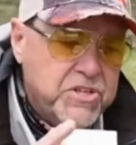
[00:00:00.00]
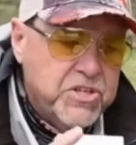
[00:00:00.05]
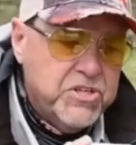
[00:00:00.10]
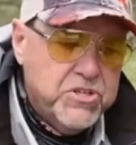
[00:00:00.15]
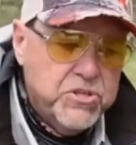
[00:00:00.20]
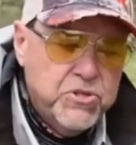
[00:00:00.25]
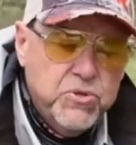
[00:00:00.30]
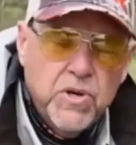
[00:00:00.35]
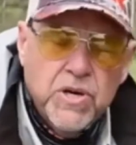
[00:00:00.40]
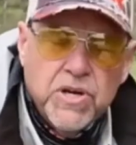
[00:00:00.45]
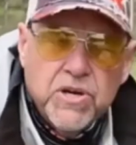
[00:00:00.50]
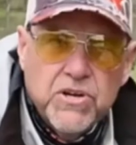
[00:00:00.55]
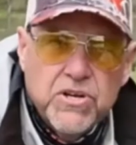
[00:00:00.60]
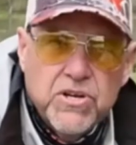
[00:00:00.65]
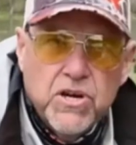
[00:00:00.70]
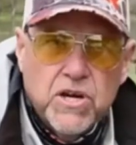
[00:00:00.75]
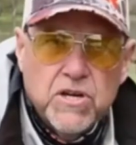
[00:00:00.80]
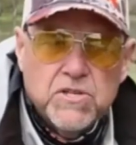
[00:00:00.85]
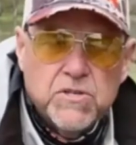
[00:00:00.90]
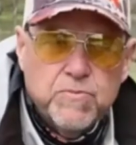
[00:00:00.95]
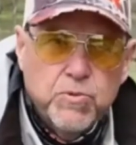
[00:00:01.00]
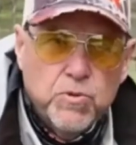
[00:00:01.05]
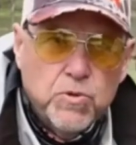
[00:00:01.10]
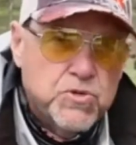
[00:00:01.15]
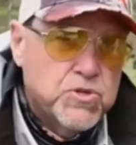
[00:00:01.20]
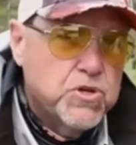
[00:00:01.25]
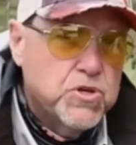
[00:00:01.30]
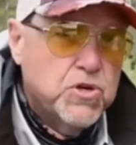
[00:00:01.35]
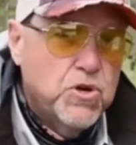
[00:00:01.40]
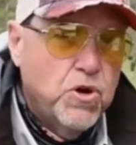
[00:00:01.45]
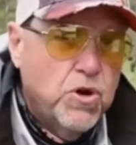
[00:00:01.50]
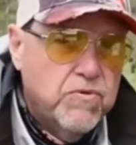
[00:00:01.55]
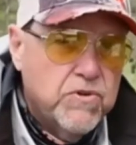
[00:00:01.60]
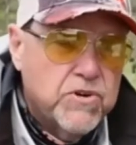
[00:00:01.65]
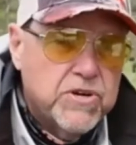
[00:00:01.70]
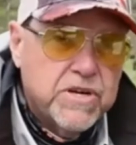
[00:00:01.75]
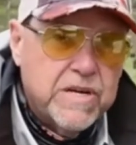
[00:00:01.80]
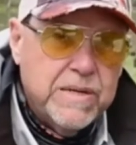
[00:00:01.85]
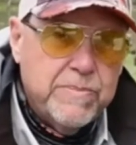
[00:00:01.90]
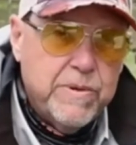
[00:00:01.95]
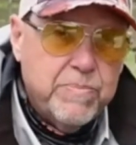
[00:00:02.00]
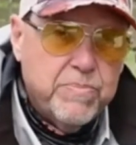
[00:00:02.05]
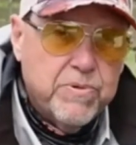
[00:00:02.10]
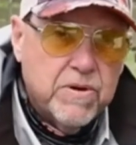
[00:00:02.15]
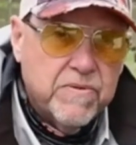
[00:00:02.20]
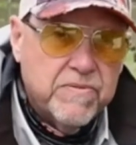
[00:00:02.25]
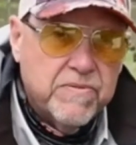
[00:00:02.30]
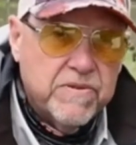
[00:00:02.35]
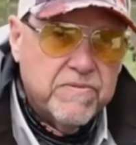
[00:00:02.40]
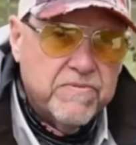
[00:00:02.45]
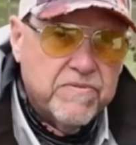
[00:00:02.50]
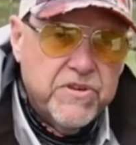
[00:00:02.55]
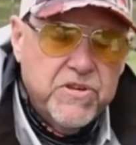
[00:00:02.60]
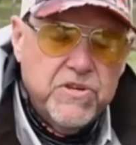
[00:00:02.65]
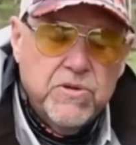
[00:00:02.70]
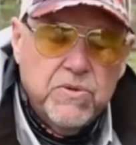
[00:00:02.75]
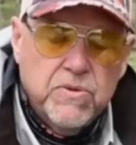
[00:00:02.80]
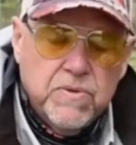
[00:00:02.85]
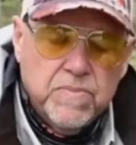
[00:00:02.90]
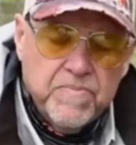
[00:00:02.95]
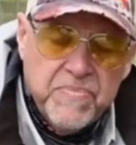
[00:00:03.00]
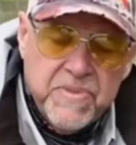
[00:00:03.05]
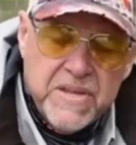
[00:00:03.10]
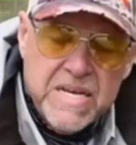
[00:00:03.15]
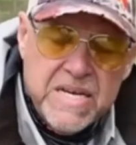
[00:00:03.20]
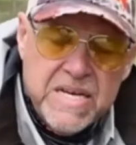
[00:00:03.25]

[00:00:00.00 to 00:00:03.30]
the 200-yard spools of Covert are going to be perfect for you.